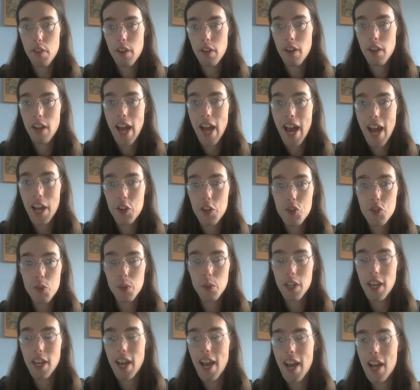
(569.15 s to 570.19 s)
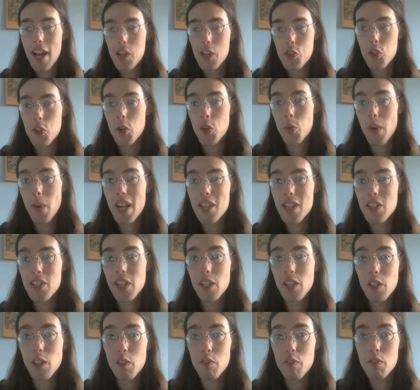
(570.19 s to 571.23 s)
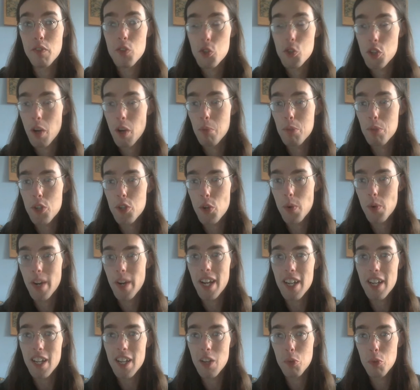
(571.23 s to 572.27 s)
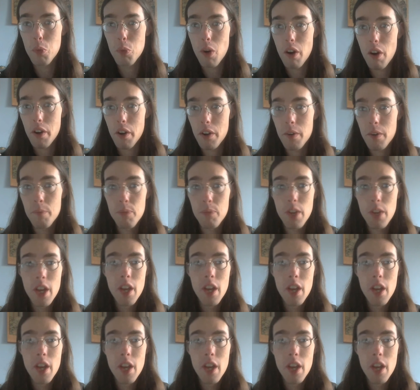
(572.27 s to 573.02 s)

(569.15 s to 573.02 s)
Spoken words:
actually has a great deal of subterranean water,